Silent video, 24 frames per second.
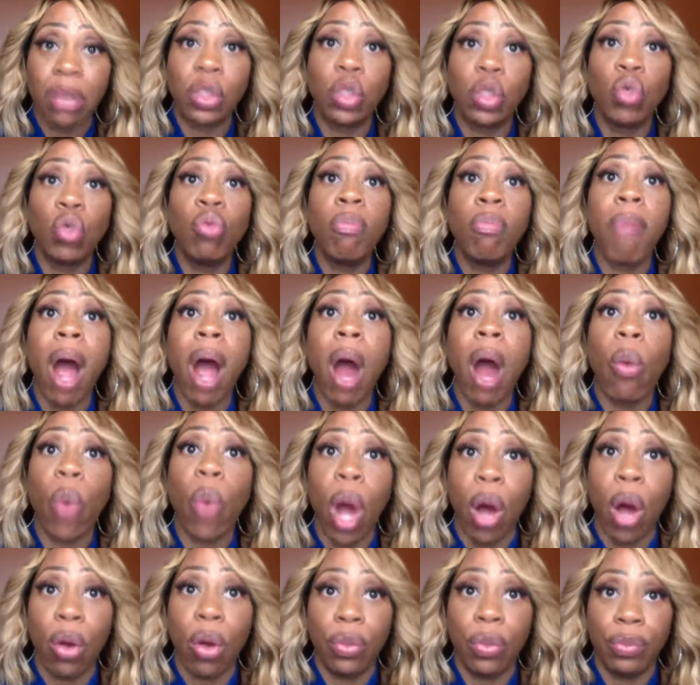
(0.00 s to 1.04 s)
Tomorrow,
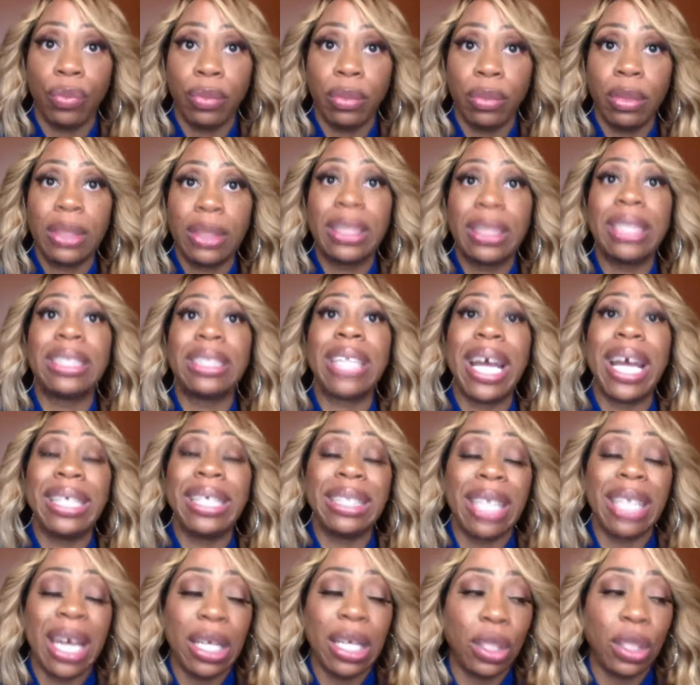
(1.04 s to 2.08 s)
Since
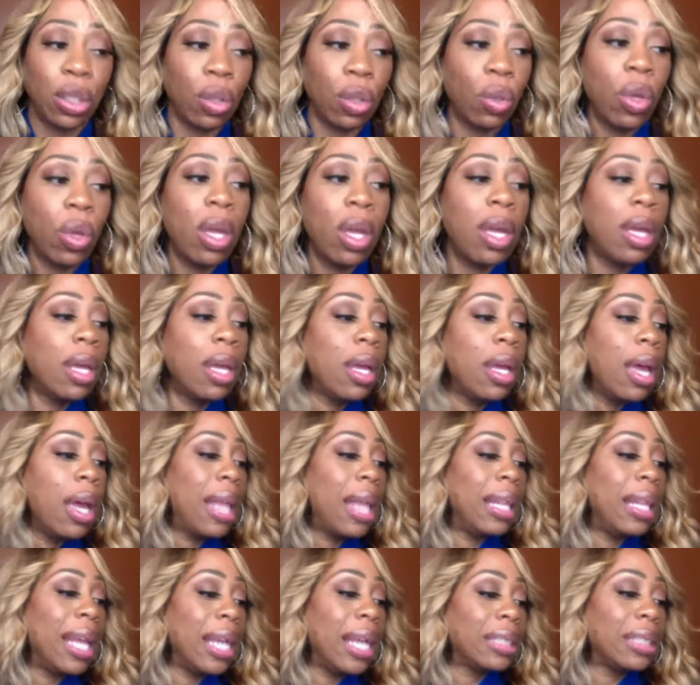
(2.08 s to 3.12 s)

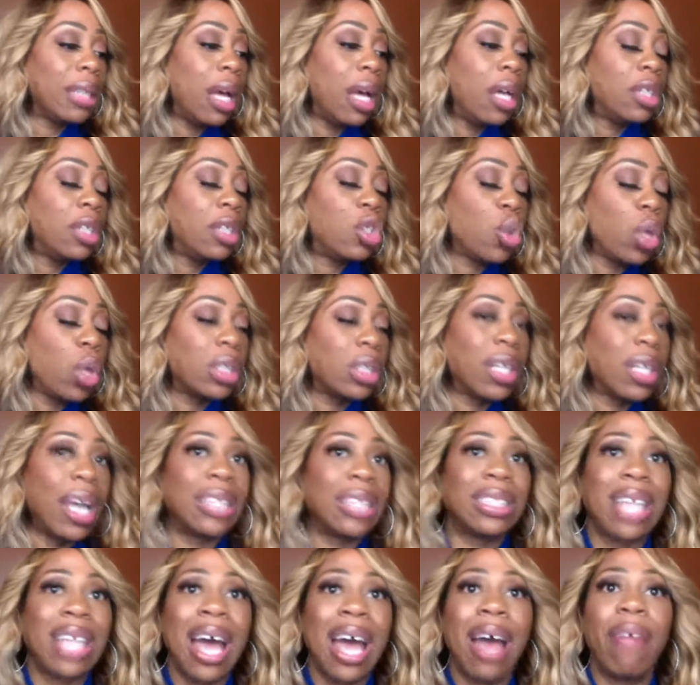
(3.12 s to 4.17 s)
1992, Georgia has
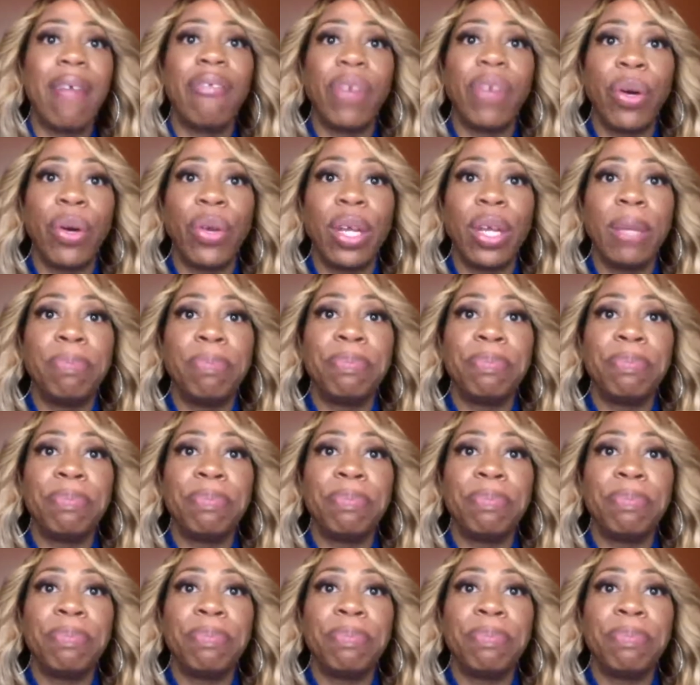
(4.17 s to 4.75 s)
not voted